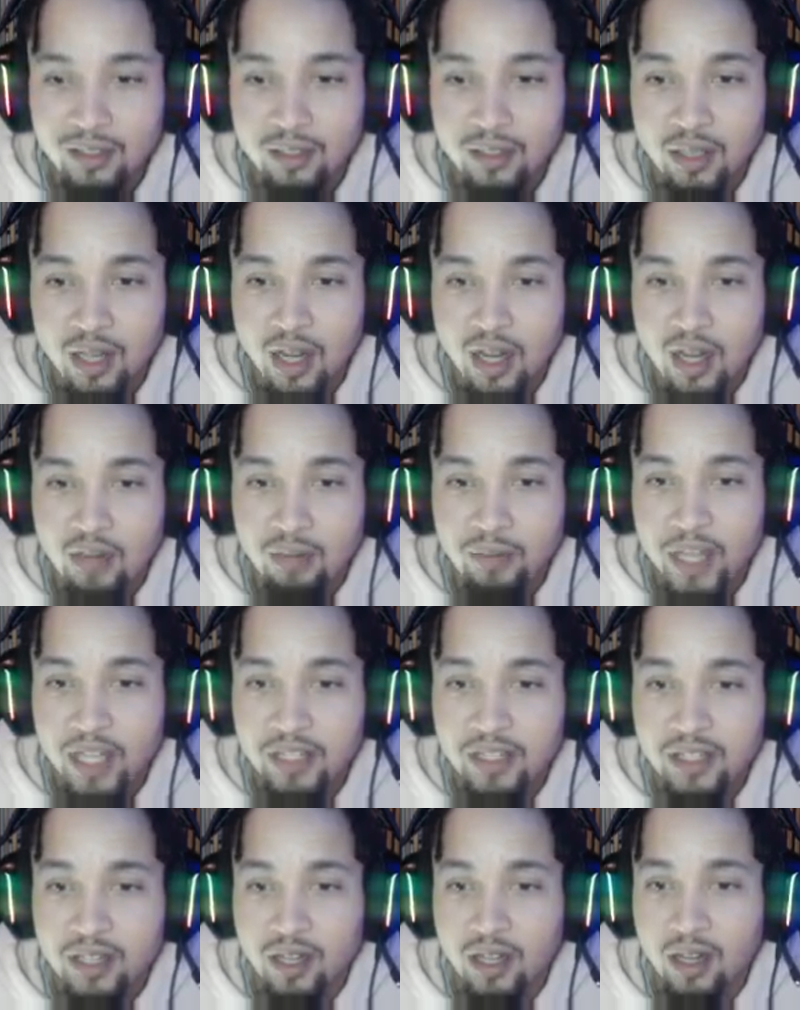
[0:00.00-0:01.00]
Oh man.
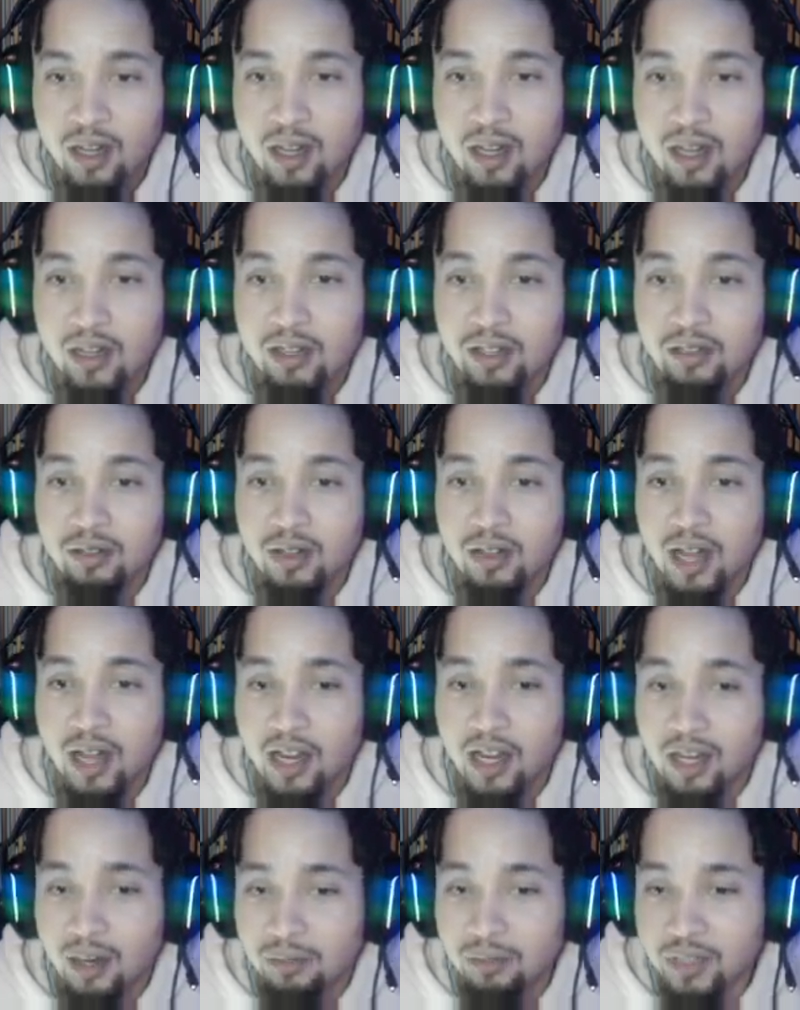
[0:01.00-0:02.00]
Oh, dude. I
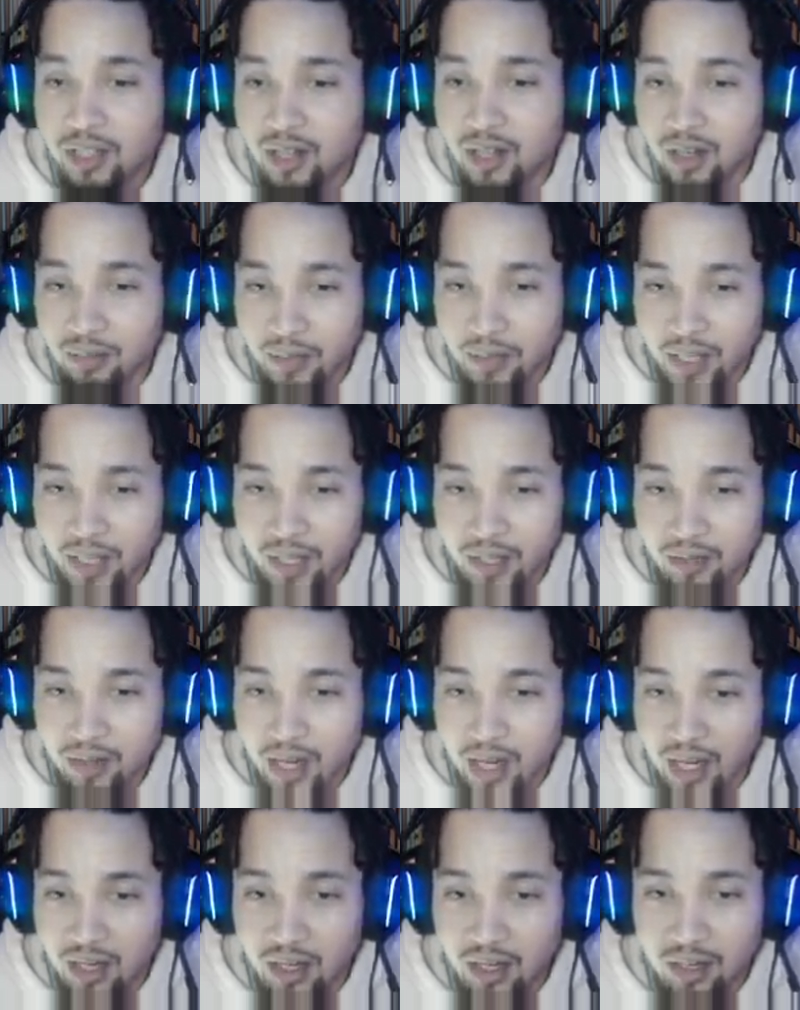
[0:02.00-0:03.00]
got. I'm sorry, man. You
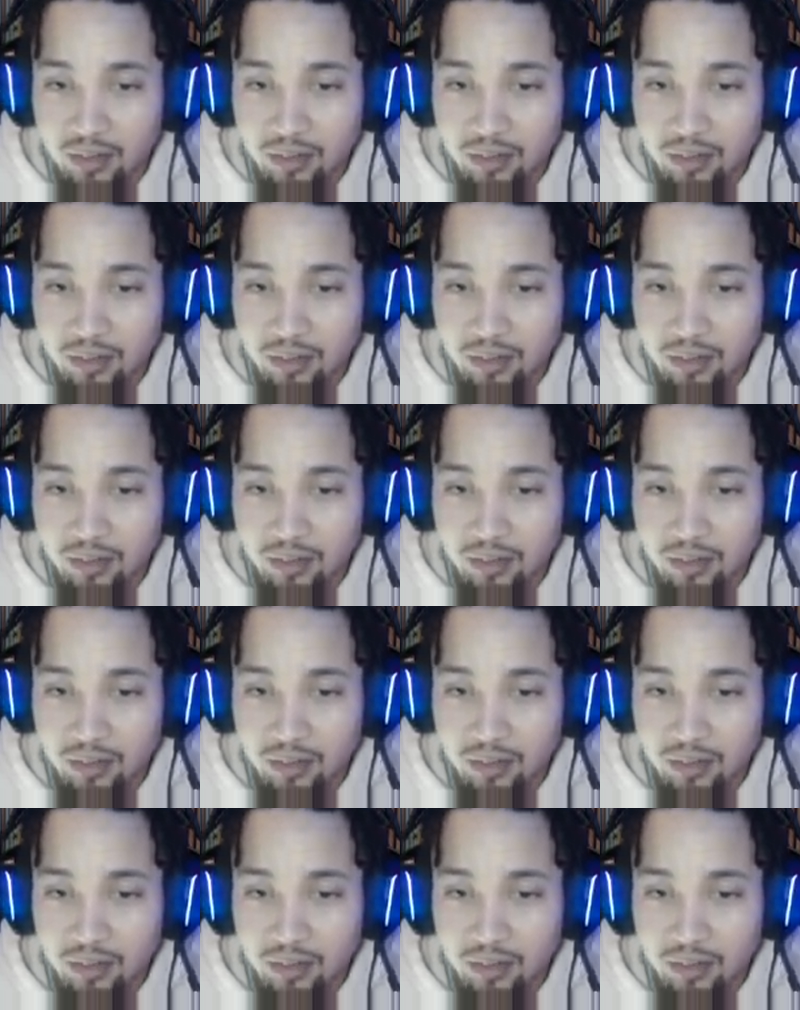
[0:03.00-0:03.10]
gotta go,